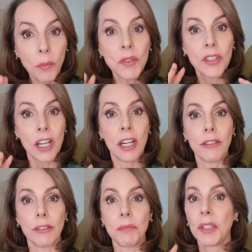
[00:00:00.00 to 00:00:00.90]

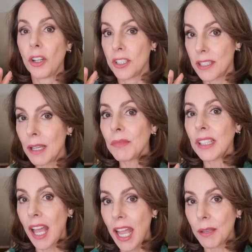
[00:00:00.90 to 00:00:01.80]
observe, because
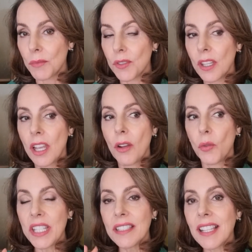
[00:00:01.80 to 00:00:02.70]
sometimes
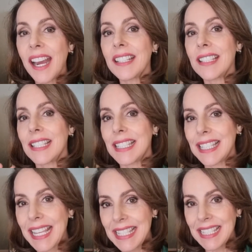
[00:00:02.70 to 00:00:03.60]
we start
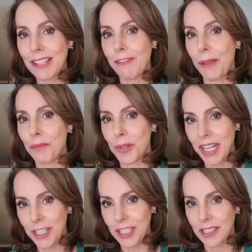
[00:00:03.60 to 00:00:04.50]
sensing
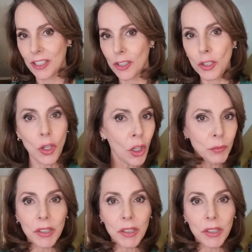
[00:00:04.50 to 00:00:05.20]
vibrations, not